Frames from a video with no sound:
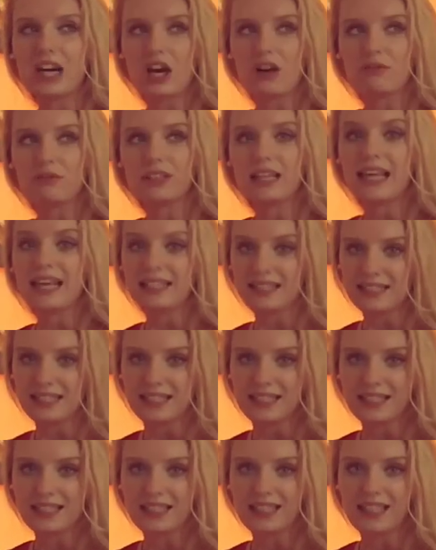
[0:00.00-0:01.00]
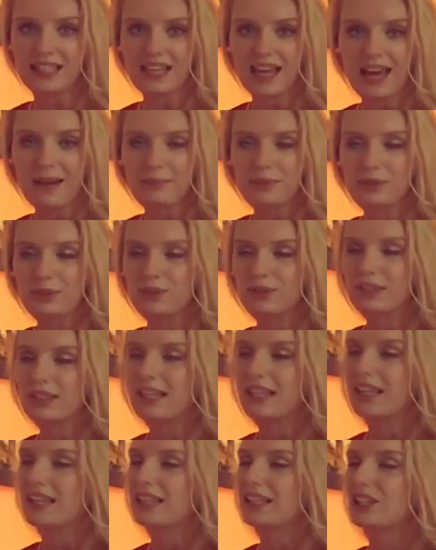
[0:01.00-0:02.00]
of landing in
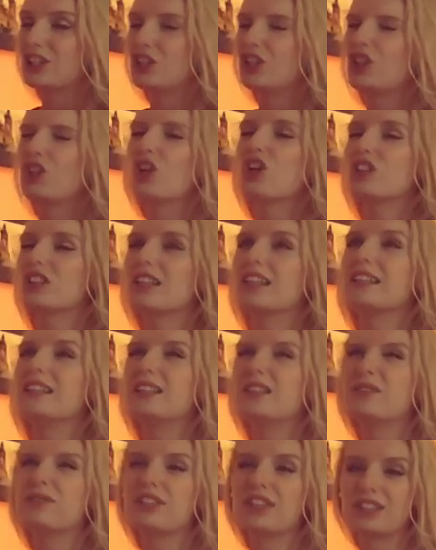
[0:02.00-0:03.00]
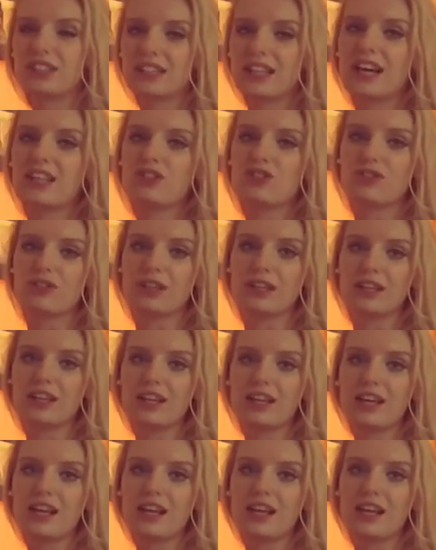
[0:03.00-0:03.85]
absolutely totally different country,